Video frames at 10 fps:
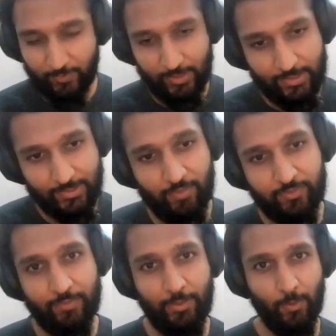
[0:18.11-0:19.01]
for us
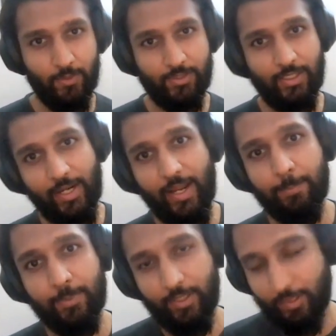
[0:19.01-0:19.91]
after we launched our
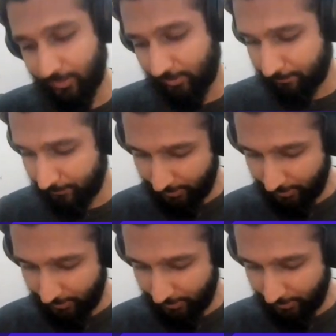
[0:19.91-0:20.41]
app. Um,